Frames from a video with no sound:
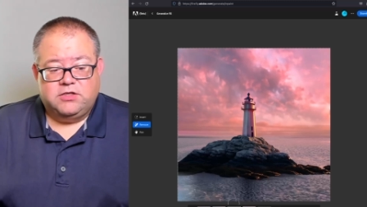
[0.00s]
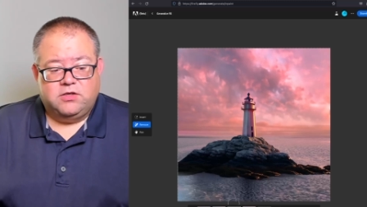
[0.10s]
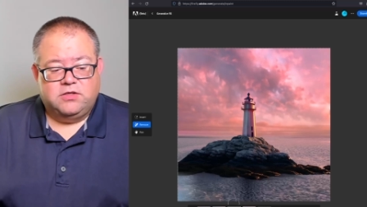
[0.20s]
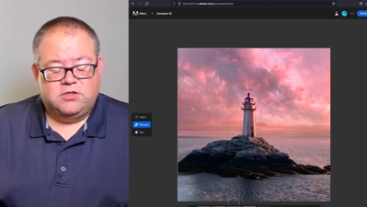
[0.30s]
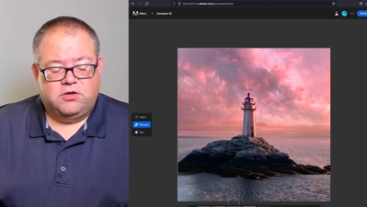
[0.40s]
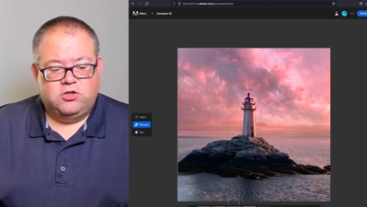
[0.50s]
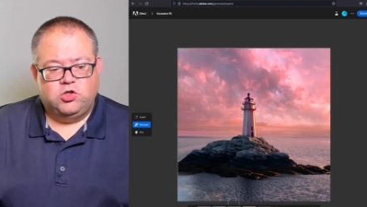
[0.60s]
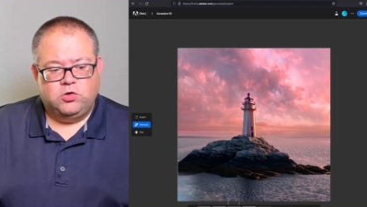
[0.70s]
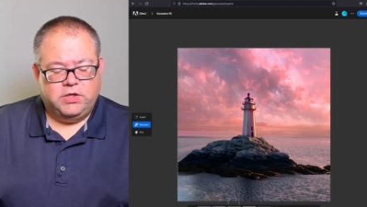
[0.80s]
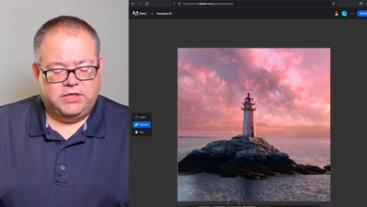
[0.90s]
So to
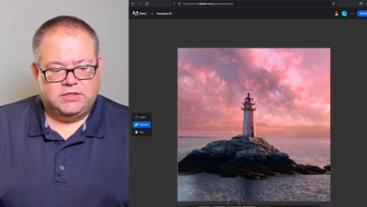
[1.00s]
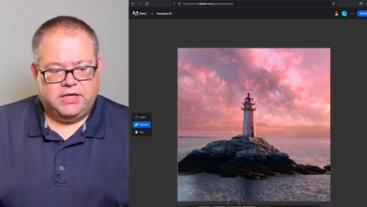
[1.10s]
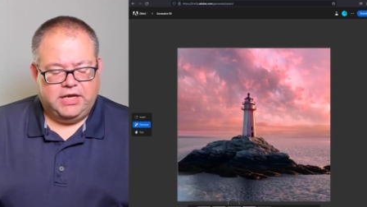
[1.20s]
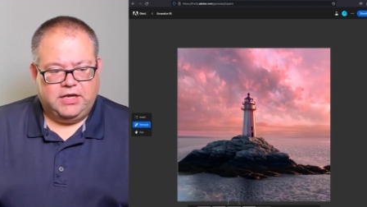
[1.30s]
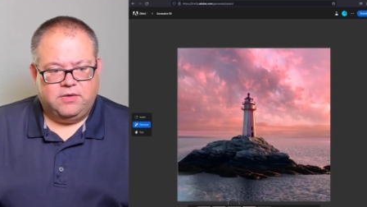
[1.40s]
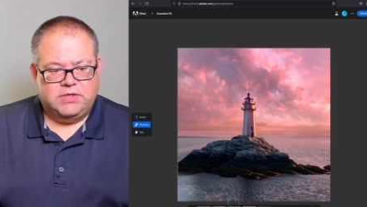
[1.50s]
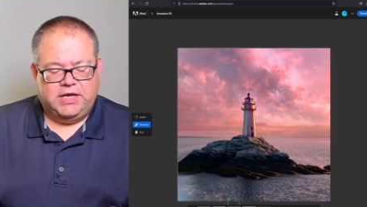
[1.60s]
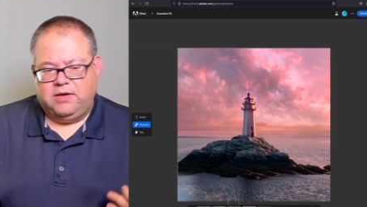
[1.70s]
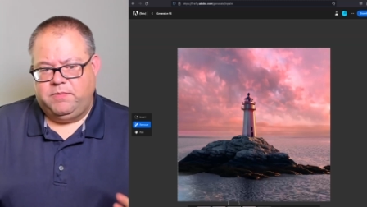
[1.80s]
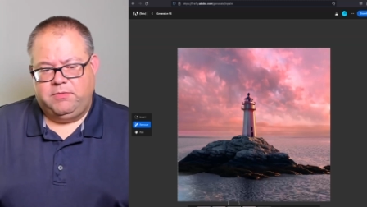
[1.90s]
do this, like it would
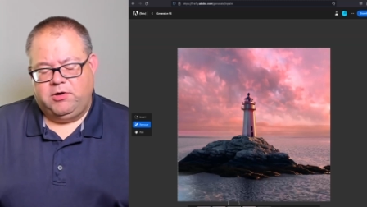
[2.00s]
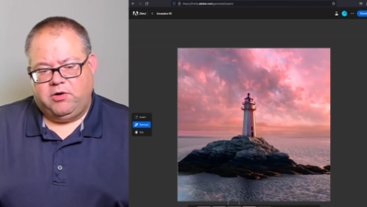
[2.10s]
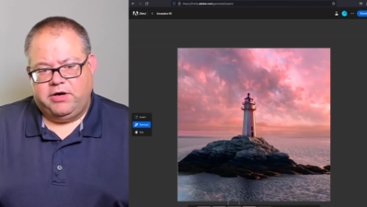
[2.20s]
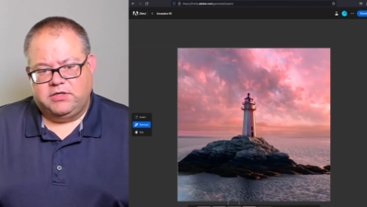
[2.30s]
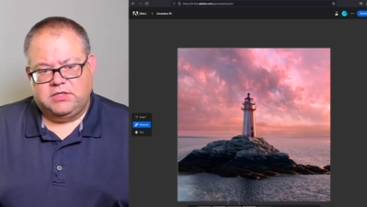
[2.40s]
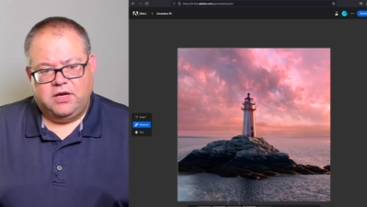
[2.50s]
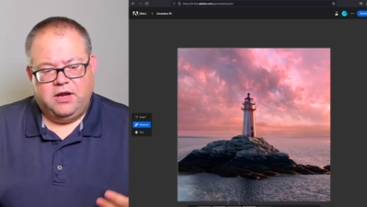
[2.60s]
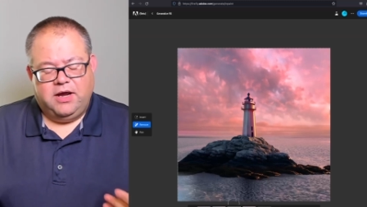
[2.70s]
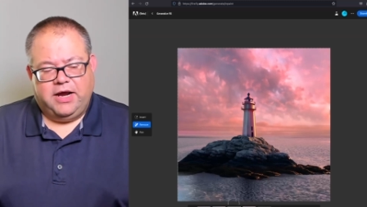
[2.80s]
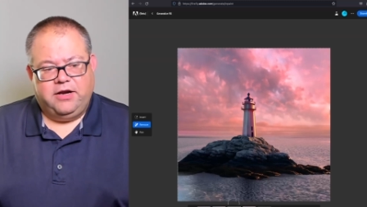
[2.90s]
take maybe an artist,
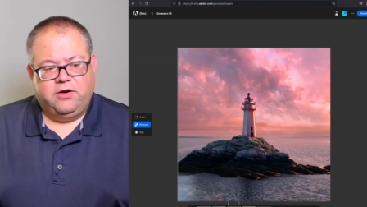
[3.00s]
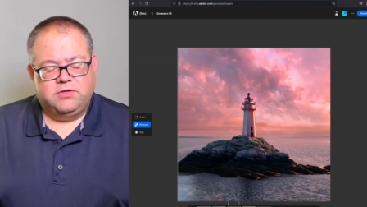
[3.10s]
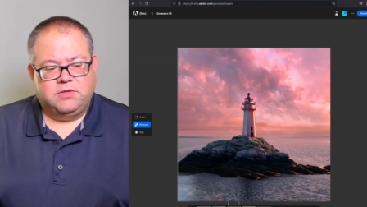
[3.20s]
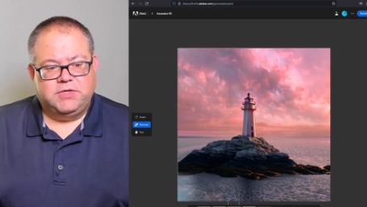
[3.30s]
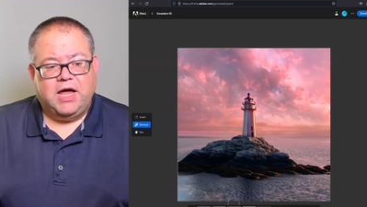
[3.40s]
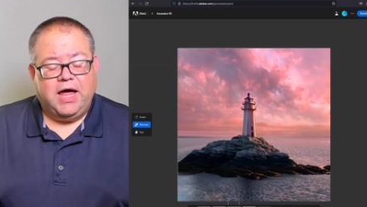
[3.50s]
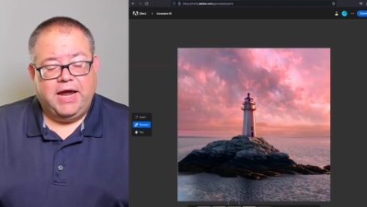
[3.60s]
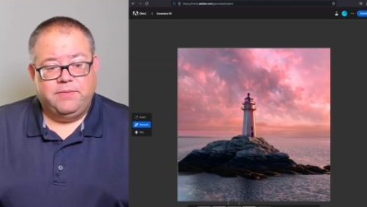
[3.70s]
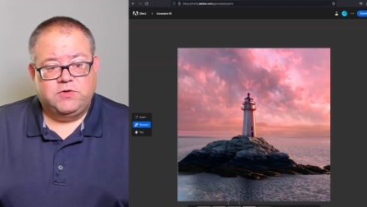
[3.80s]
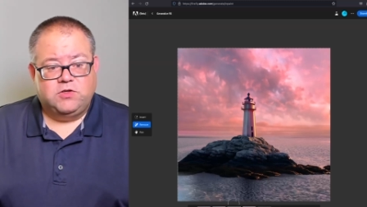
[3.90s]
I don't know, some
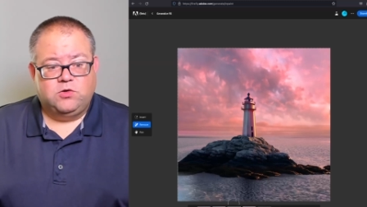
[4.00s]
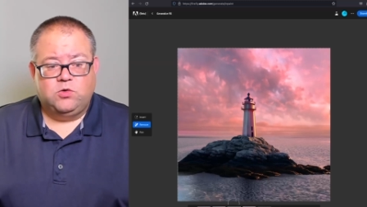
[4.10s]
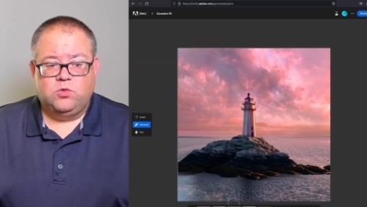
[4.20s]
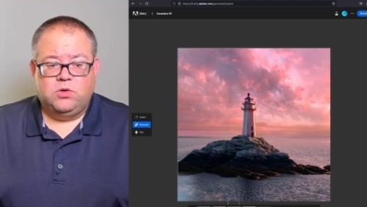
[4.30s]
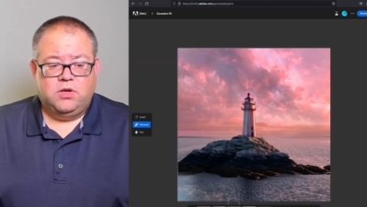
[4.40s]
time to